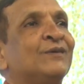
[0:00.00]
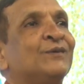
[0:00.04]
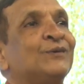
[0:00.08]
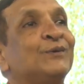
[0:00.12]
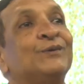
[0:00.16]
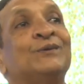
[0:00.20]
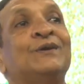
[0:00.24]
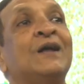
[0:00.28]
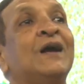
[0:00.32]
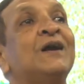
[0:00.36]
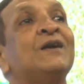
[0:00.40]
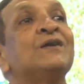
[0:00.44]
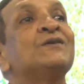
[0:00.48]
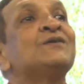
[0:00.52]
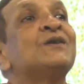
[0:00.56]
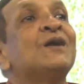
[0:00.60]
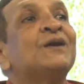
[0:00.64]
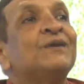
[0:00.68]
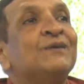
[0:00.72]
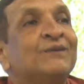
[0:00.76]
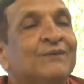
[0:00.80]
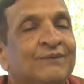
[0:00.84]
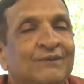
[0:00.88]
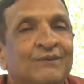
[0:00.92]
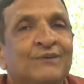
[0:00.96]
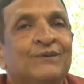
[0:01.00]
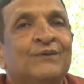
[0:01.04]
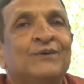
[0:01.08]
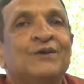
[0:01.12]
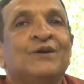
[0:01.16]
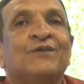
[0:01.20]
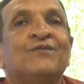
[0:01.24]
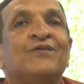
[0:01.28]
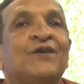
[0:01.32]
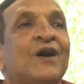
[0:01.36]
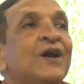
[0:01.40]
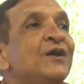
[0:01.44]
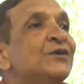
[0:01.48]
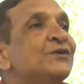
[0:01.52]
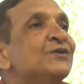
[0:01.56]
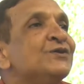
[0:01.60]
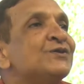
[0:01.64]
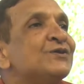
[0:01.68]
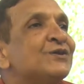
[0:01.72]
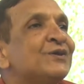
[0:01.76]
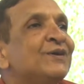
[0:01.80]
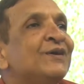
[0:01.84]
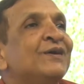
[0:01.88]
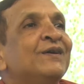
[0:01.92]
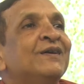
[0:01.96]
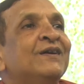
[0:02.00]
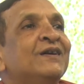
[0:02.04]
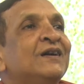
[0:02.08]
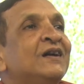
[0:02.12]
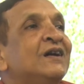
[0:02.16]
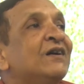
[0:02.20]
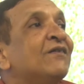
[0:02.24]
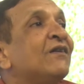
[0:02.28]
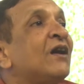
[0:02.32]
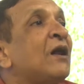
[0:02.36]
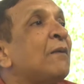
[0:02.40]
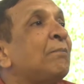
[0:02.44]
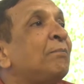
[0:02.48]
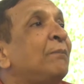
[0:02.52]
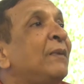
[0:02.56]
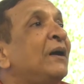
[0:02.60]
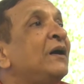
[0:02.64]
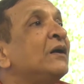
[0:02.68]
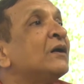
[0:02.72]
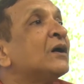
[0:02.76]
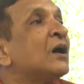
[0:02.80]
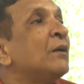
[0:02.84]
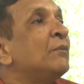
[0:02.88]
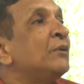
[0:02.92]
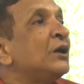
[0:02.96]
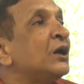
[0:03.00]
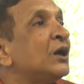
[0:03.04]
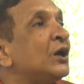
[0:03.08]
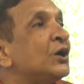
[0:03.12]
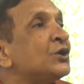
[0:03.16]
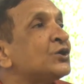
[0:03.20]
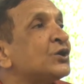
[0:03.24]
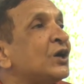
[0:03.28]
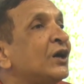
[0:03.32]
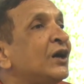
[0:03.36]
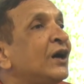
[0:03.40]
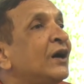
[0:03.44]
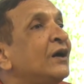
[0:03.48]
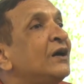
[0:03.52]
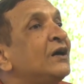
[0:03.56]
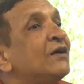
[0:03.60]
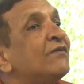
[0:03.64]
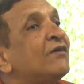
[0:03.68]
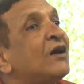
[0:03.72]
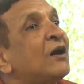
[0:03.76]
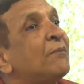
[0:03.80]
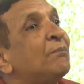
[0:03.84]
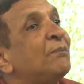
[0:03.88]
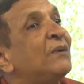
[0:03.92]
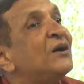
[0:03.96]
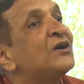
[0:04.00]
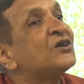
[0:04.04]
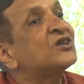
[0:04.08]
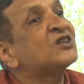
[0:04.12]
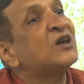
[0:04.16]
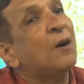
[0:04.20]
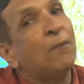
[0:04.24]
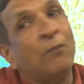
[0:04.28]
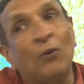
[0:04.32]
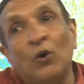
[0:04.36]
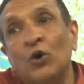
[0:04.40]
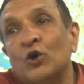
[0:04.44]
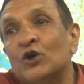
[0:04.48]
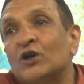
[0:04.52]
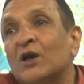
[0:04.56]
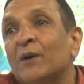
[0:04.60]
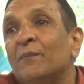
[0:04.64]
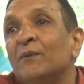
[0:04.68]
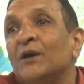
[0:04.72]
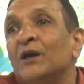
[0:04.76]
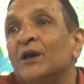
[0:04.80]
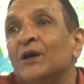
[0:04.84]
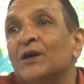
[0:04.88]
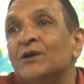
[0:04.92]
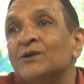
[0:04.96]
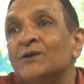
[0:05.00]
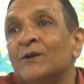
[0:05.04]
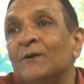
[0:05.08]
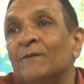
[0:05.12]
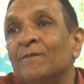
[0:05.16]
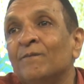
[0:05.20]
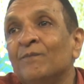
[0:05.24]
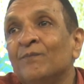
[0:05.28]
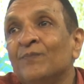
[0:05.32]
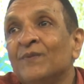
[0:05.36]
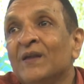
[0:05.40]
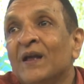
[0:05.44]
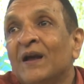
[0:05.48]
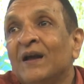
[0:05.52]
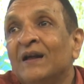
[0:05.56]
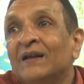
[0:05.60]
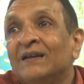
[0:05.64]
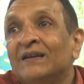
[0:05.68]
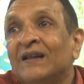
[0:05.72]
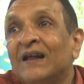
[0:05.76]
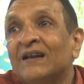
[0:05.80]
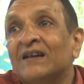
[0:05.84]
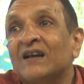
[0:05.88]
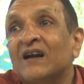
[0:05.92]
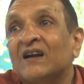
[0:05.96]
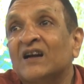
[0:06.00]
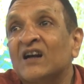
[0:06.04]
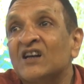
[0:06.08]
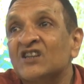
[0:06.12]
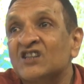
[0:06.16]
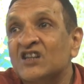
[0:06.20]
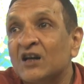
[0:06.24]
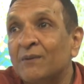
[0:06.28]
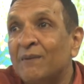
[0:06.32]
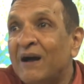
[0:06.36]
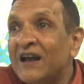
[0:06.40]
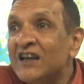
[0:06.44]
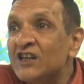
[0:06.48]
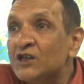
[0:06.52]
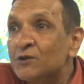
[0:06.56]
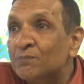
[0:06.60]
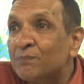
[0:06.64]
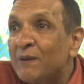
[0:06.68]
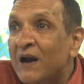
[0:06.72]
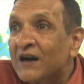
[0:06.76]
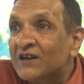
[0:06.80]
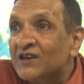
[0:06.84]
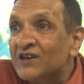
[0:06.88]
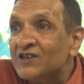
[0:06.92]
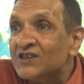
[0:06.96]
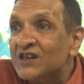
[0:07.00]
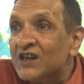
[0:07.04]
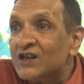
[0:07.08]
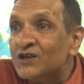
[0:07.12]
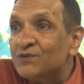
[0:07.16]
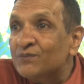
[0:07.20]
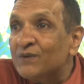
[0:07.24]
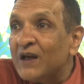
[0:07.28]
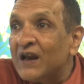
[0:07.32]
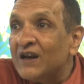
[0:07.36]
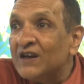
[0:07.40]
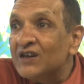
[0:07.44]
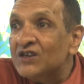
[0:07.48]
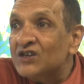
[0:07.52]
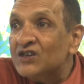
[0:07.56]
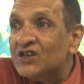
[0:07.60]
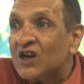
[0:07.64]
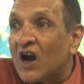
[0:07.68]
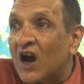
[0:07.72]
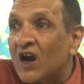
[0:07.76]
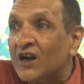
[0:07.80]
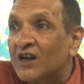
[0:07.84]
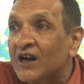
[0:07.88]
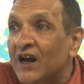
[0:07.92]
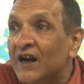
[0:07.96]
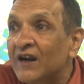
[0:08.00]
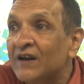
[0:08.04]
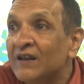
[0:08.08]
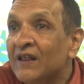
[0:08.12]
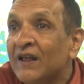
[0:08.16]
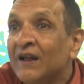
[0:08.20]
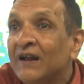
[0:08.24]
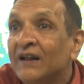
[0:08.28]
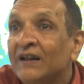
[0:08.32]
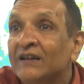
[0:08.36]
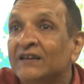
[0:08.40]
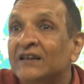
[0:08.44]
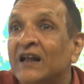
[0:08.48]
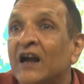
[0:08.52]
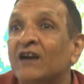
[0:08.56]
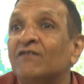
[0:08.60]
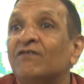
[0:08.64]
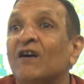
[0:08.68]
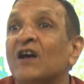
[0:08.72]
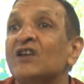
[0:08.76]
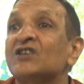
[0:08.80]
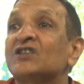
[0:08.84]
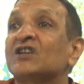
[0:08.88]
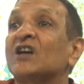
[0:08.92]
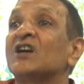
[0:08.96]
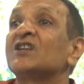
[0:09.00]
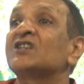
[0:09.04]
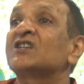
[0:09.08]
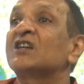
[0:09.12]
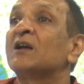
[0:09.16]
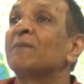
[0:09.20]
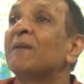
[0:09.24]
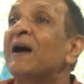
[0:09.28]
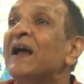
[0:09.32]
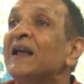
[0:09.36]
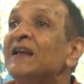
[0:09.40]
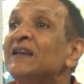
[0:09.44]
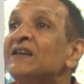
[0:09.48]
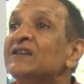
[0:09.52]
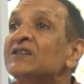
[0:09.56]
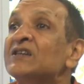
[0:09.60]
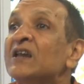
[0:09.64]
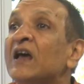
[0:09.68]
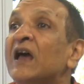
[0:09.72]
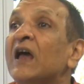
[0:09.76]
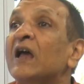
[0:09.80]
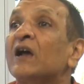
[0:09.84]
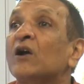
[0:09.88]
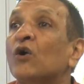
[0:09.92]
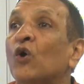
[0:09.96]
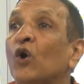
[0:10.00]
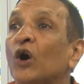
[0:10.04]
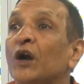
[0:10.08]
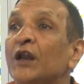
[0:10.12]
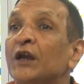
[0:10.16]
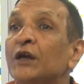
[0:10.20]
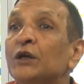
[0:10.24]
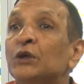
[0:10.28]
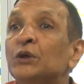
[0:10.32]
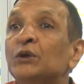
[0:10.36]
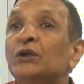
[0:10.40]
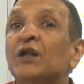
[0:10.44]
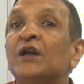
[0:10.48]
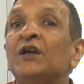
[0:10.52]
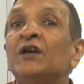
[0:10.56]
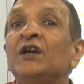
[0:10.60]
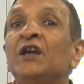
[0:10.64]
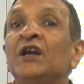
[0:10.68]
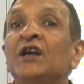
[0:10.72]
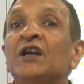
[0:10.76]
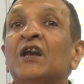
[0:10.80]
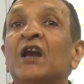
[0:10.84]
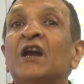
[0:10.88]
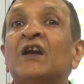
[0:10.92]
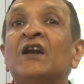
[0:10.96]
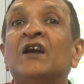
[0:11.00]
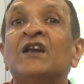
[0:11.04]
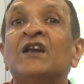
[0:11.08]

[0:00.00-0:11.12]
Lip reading: So that is a difference, development communication and development support communication. That the customized practices when it started, that was customized according to the need and